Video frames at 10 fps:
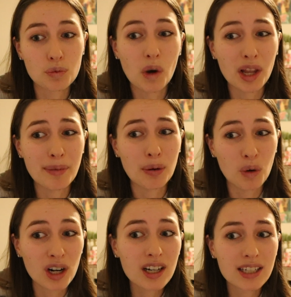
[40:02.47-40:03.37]
while I'm at
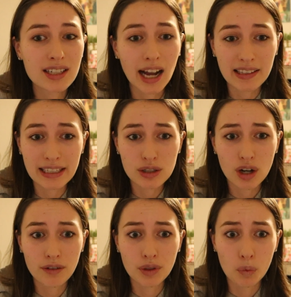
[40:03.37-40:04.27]
work. I leech
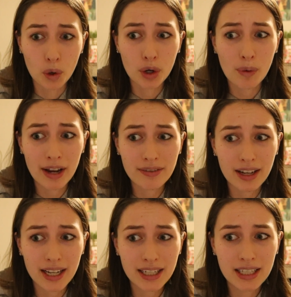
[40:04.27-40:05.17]
off the work
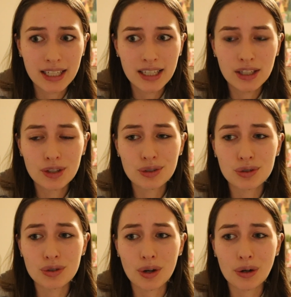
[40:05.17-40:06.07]
Wi-Fi,
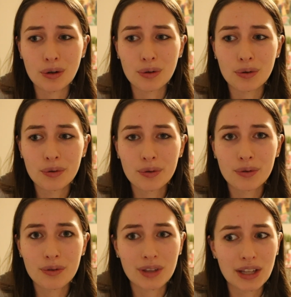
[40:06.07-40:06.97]
so
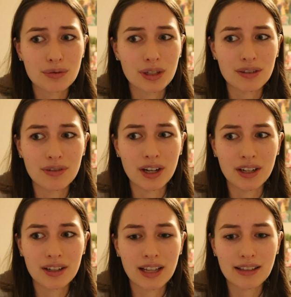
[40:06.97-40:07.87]
that's really
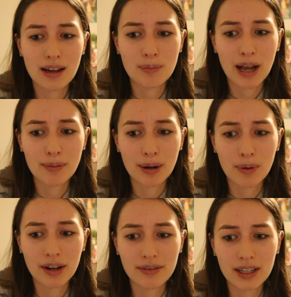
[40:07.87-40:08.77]
fun. That's how bad my
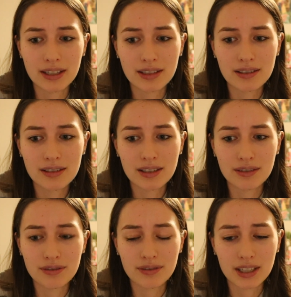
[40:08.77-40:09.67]
Wi-Fi is.
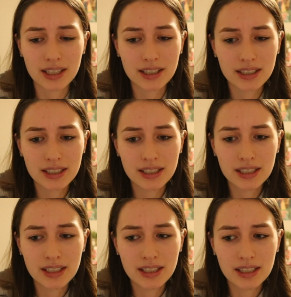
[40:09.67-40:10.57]

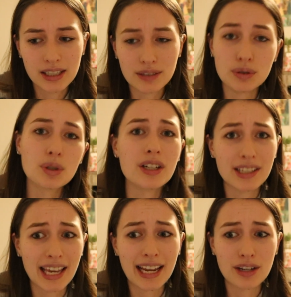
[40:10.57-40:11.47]
If you couldn't
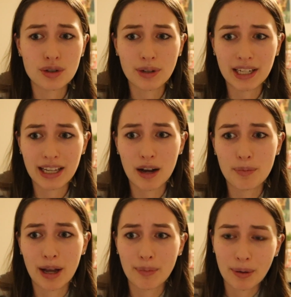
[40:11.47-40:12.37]
gauge already how bad my